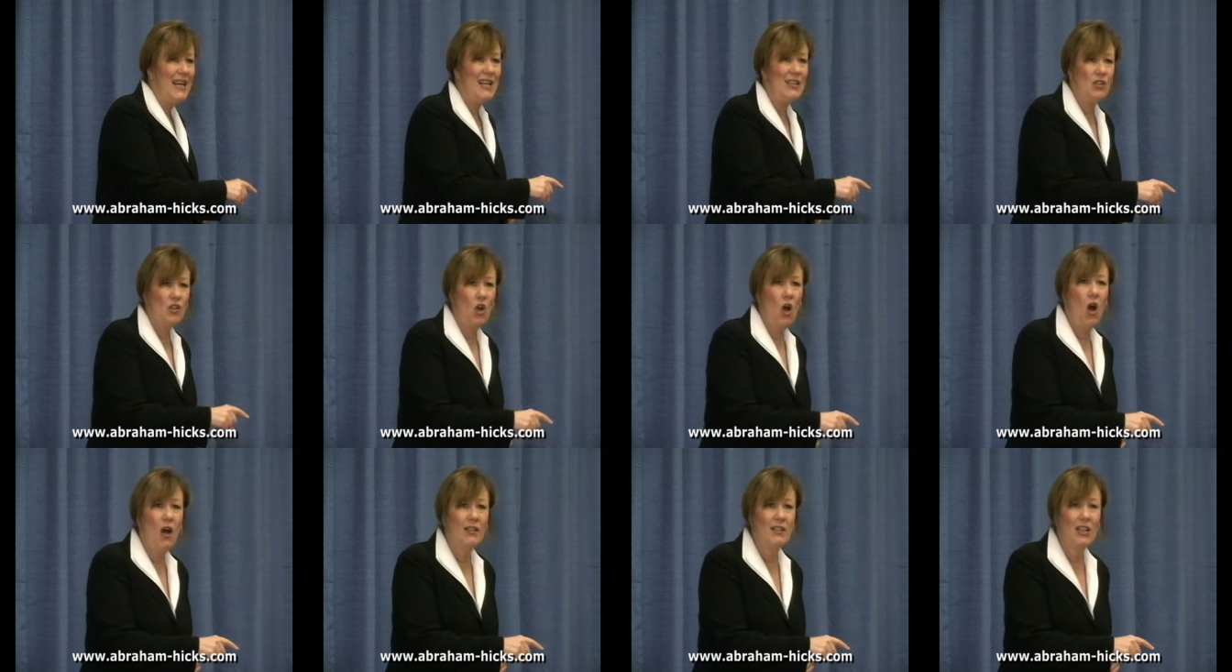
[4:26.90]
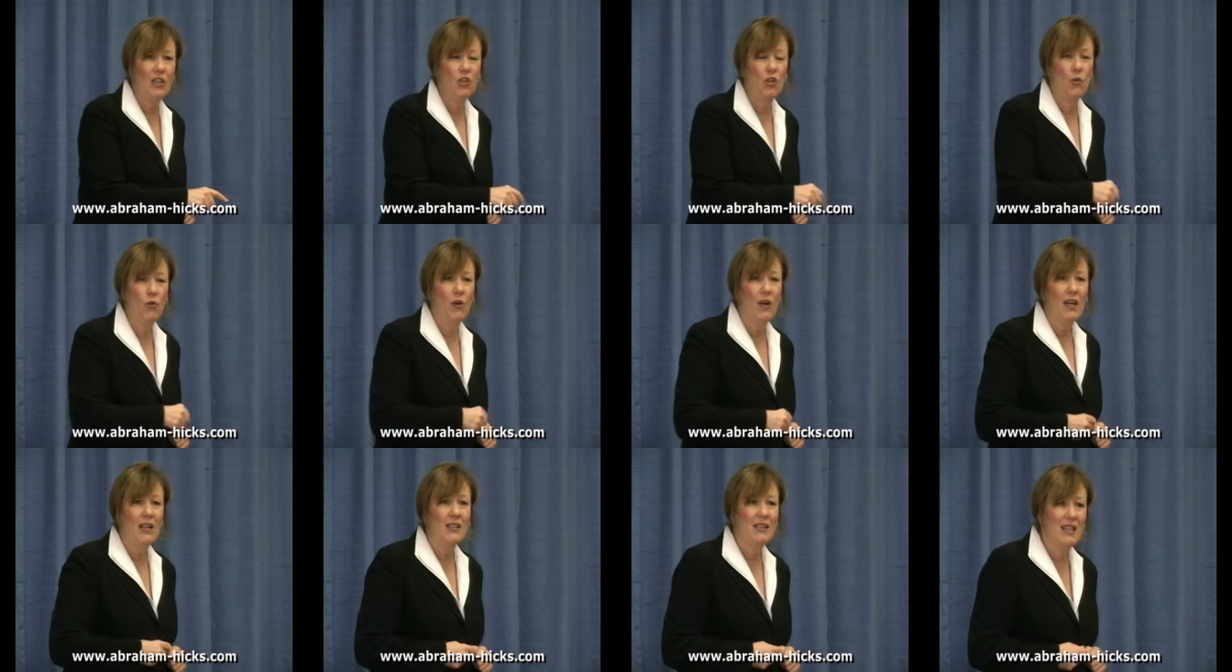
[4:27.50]
is causing you
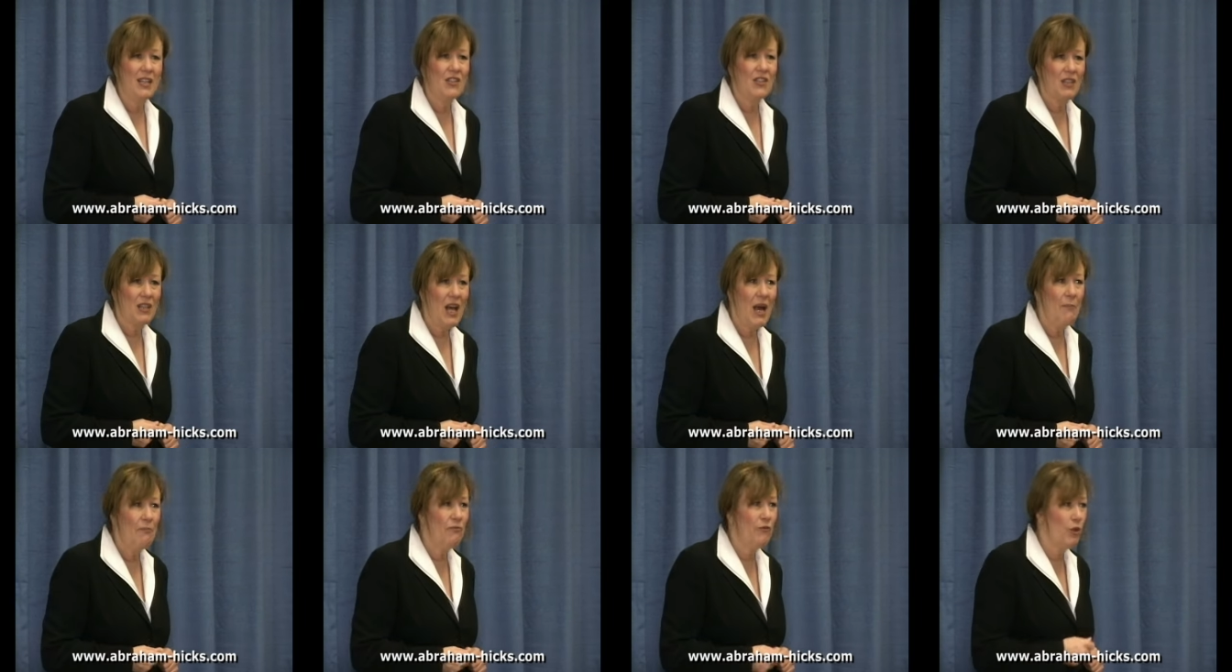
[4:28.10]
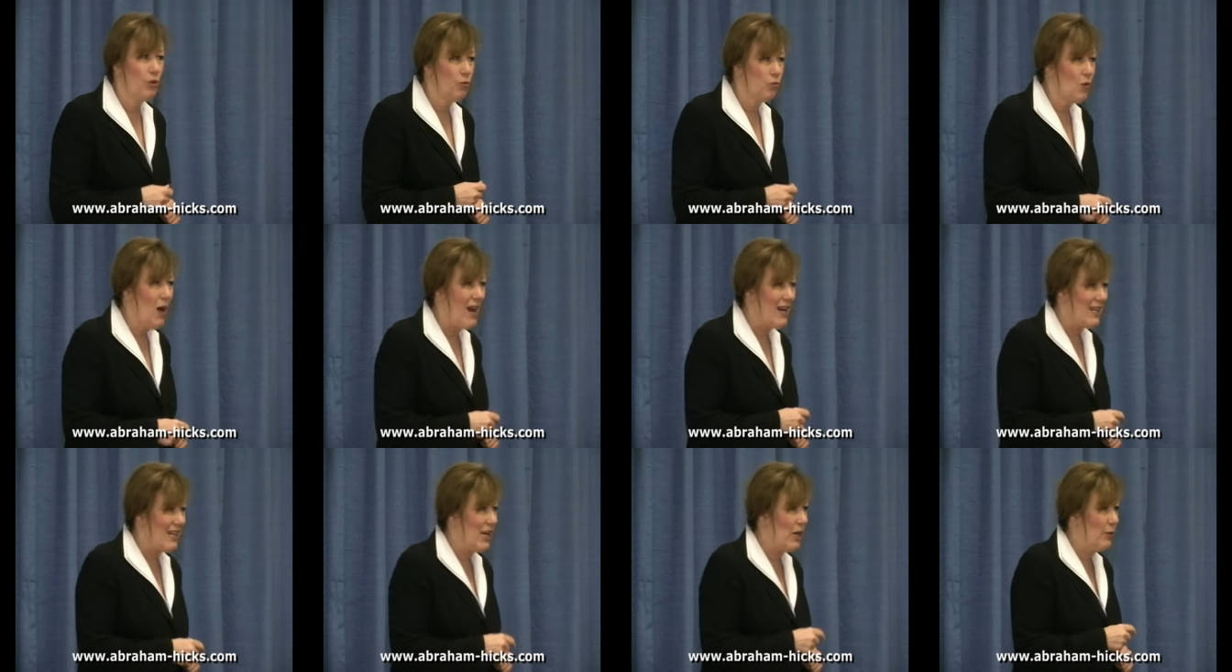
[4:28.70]
discomfort
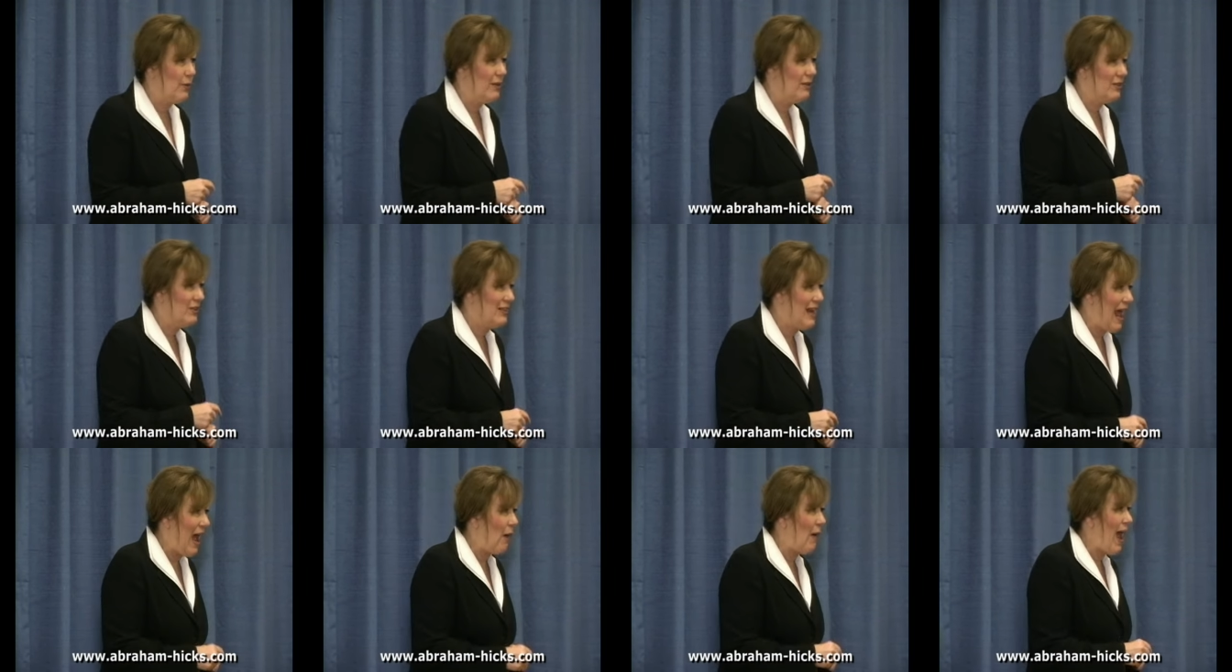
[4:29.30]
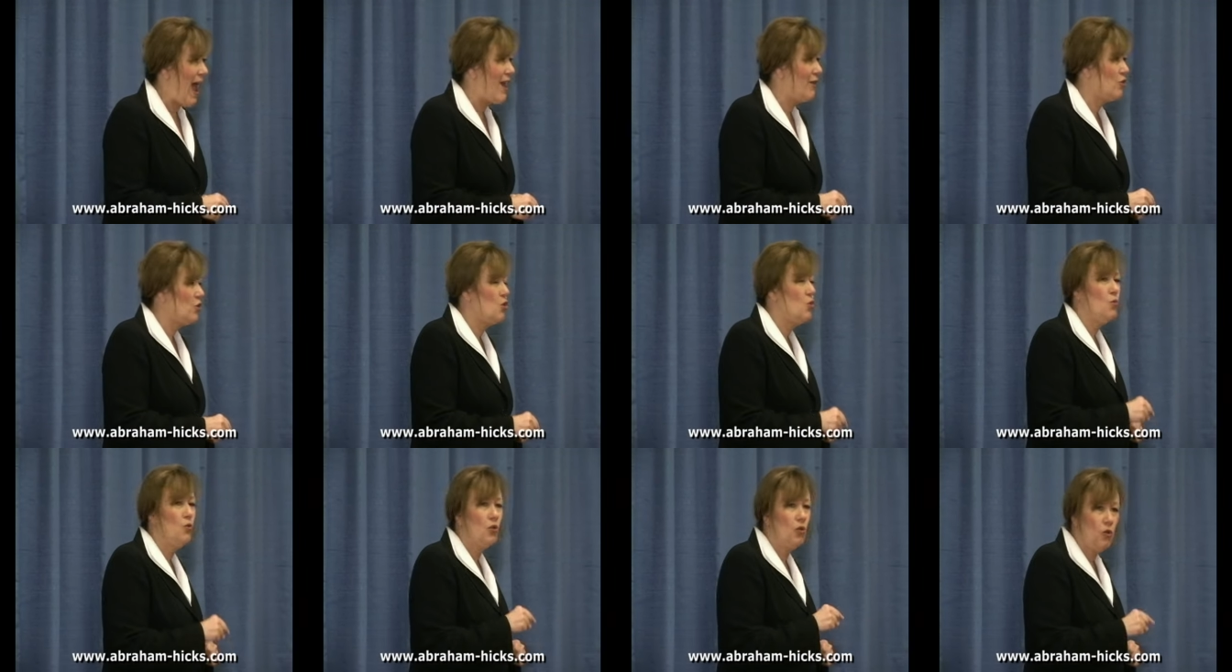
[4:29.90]
right here and now, and
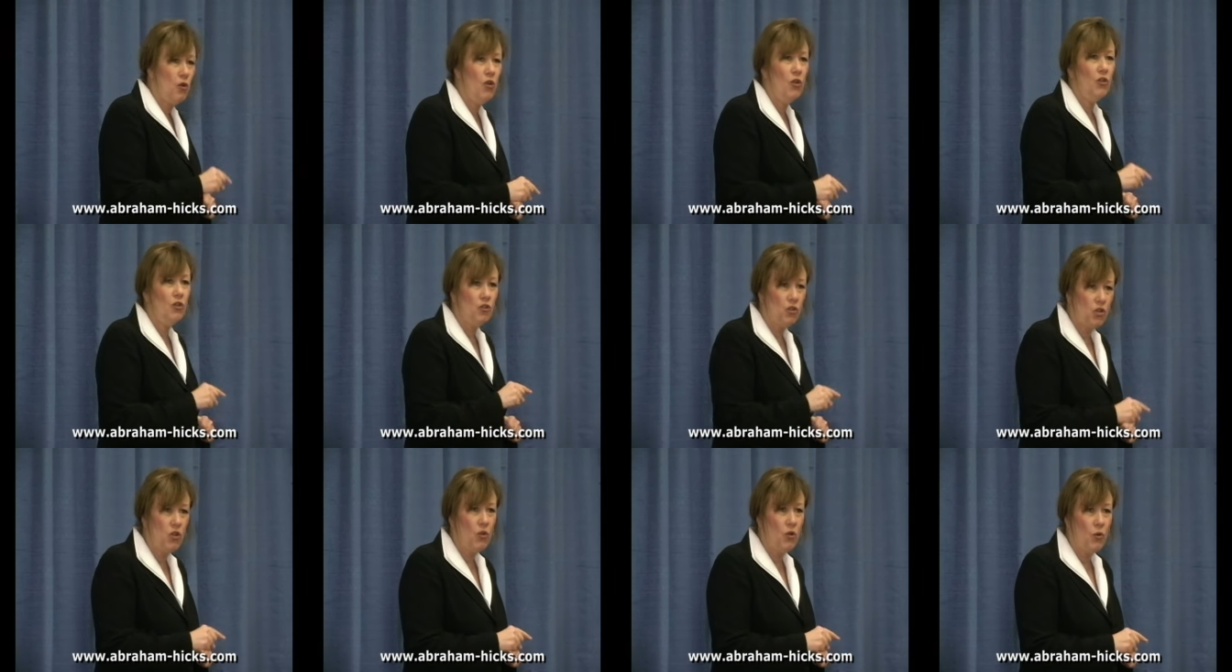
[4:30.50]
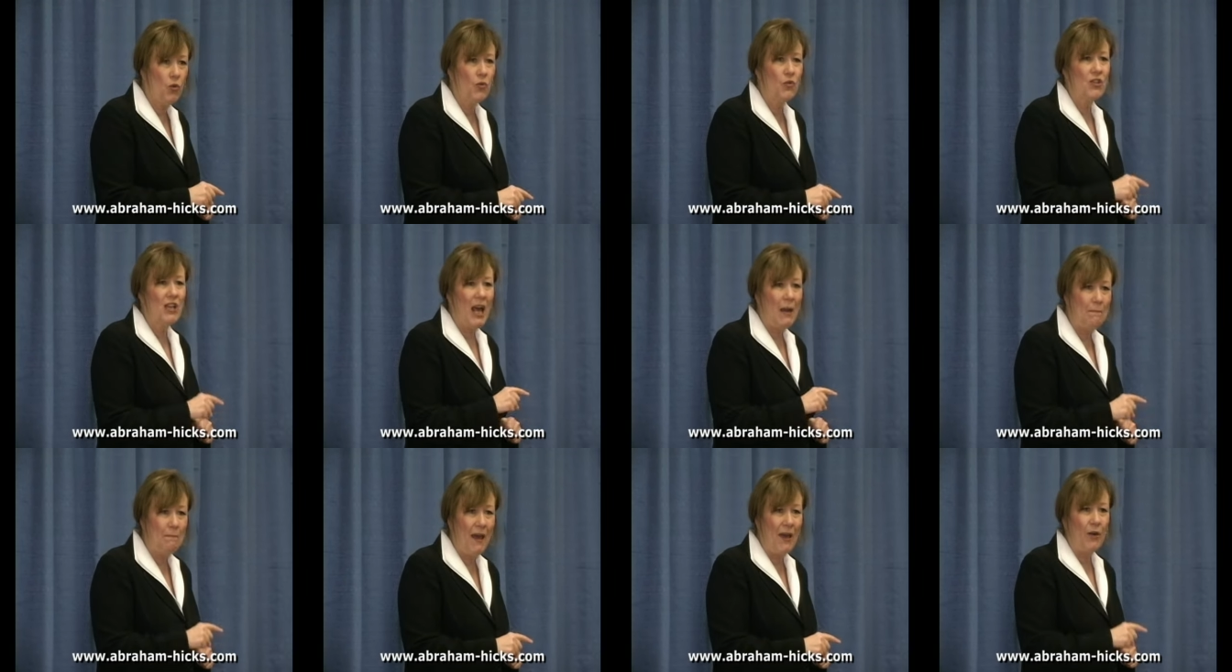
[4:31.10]
you could choose
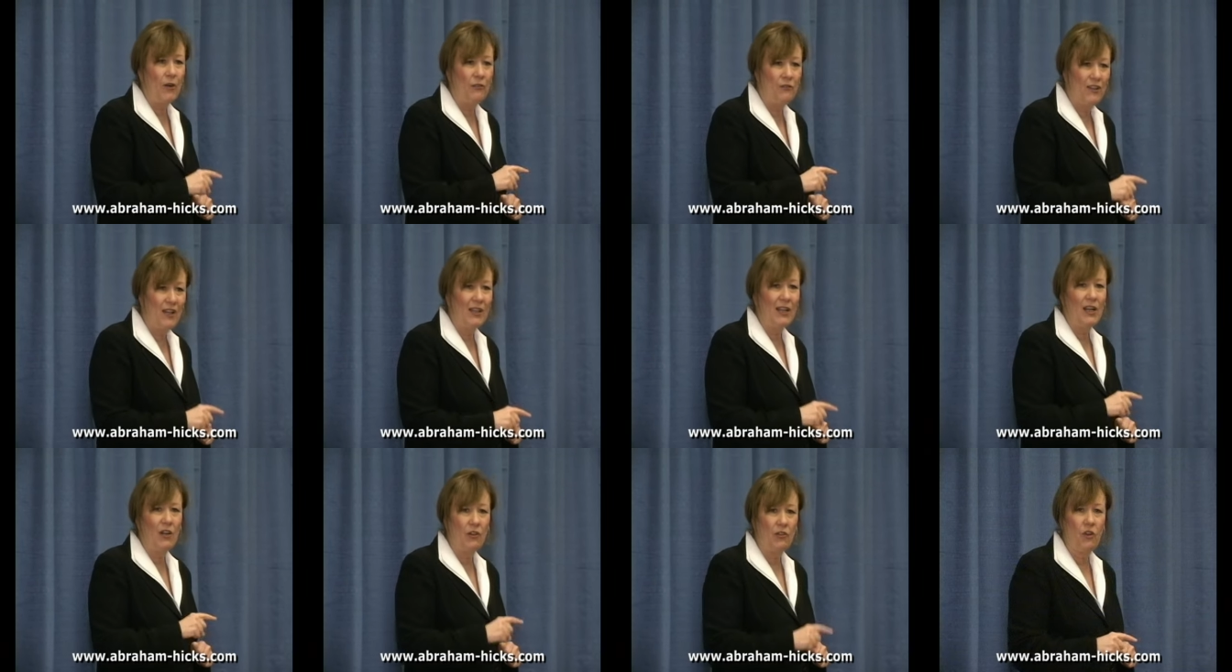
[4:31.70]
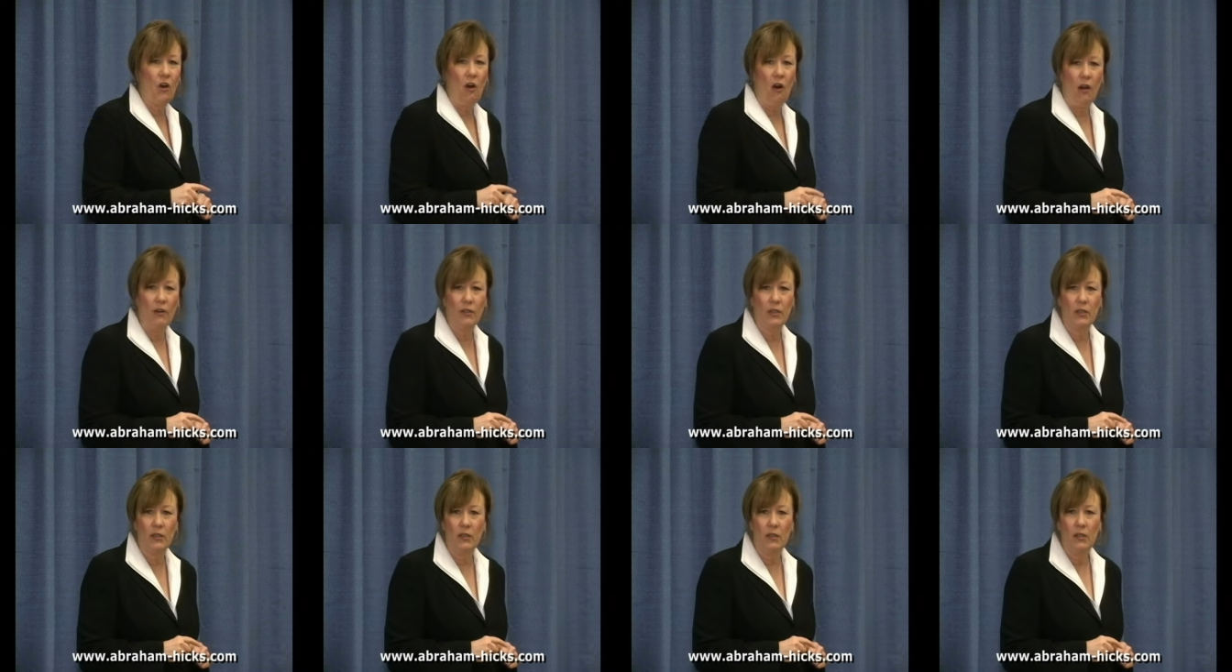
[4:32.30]
a better feeling thought.